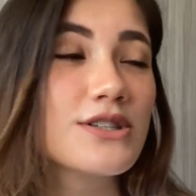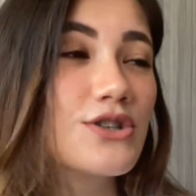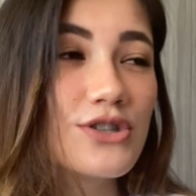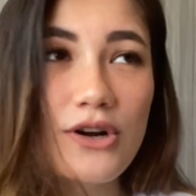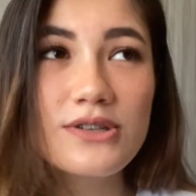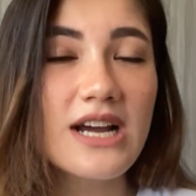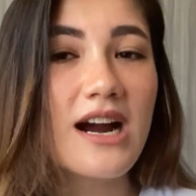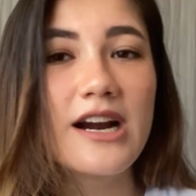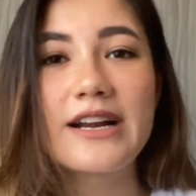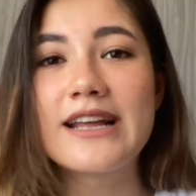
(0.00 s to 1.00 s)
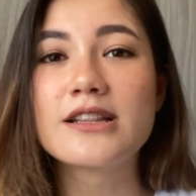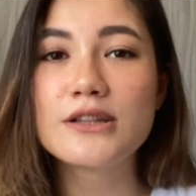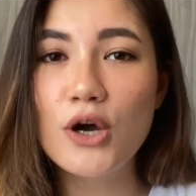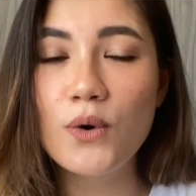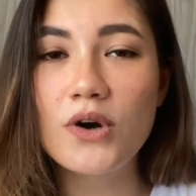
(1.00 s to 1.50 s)
so tired
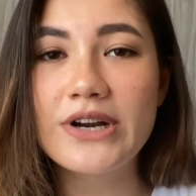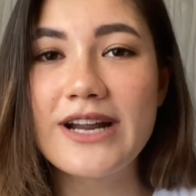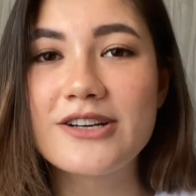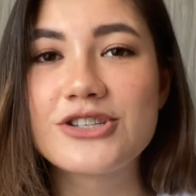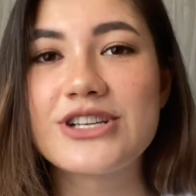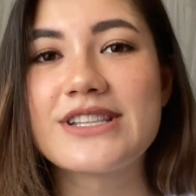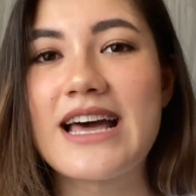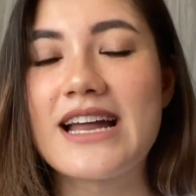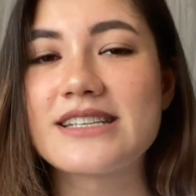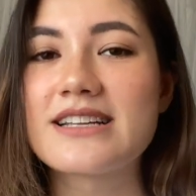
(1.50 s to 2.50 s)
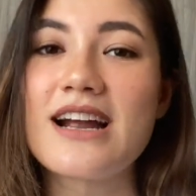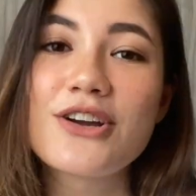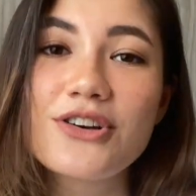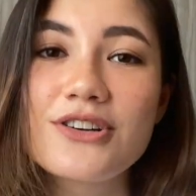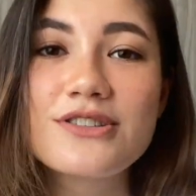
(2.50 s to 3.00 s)
and low on energy that I
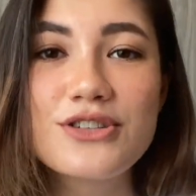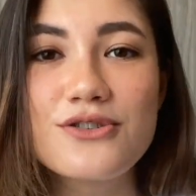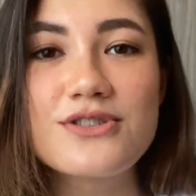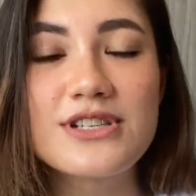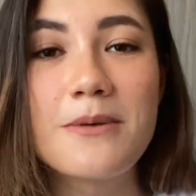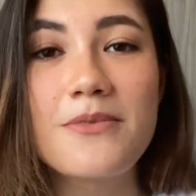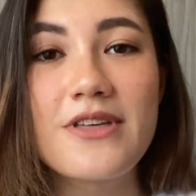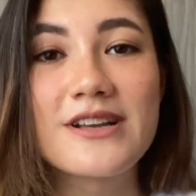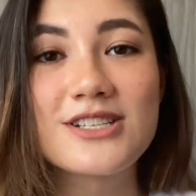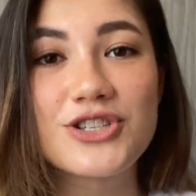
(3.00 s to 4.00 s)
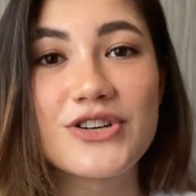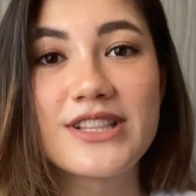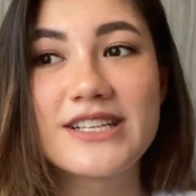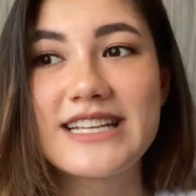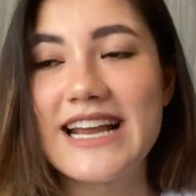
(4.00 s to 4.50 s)
couldn't do some things during
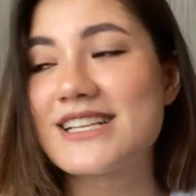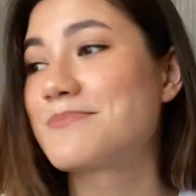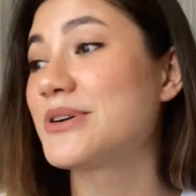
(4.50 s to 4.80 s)
the day.